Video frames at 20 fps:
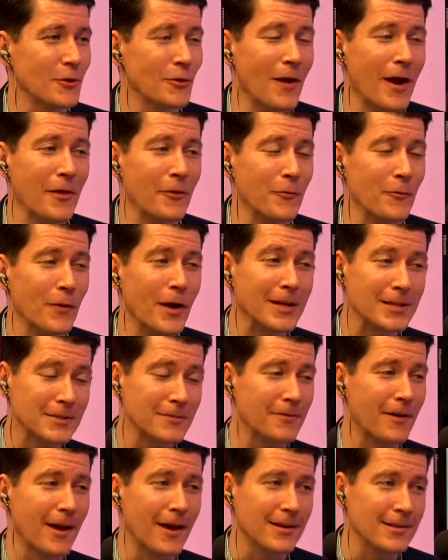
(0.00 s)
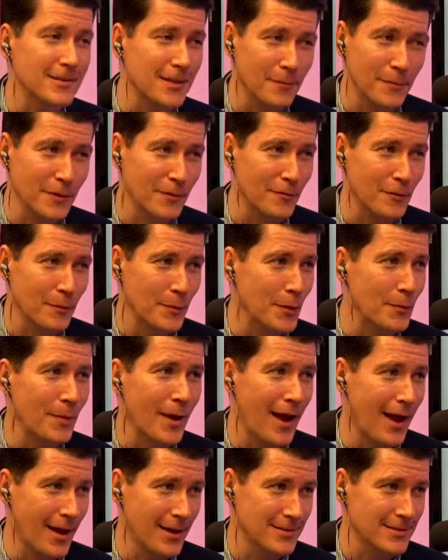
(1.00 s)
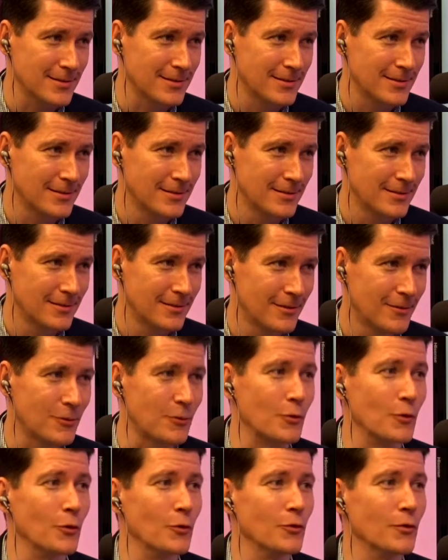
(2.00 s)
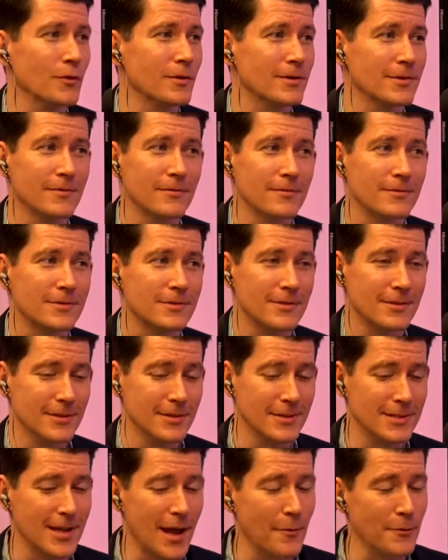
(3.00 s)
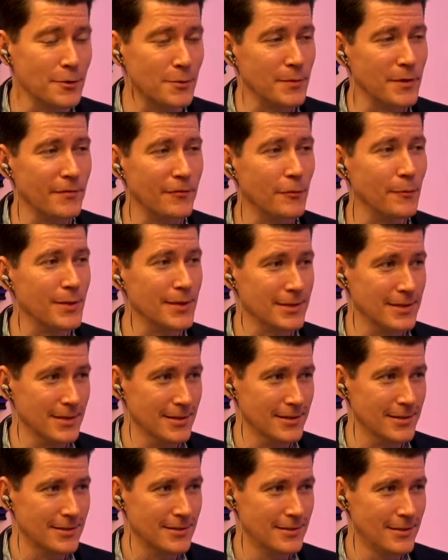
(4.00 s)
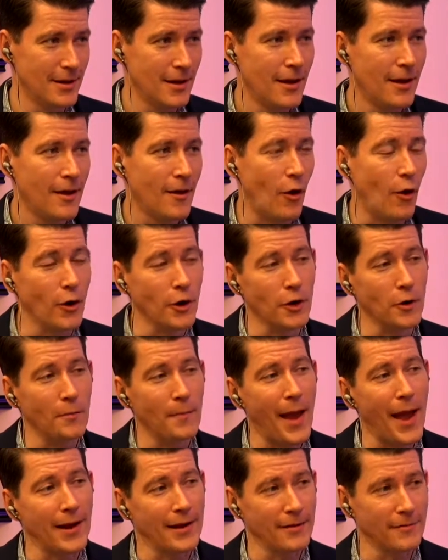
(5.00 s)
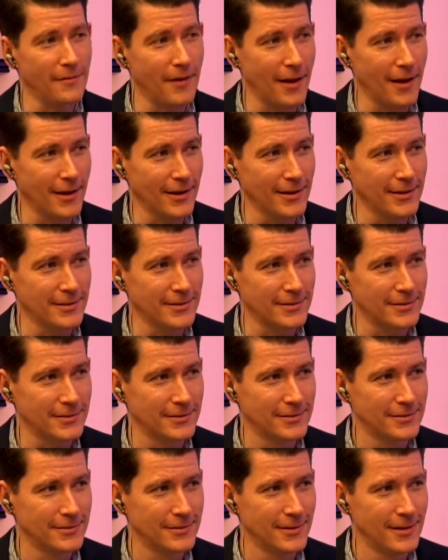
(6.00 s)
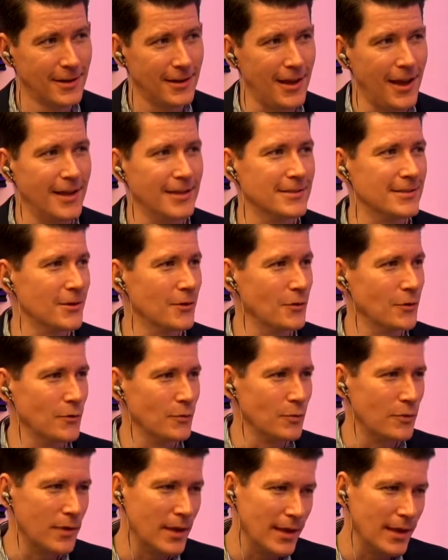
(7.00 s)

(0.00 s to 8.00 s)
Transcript: So you're either rectifying something from your past through the establishment of a business, or you're magnifying it. And so you're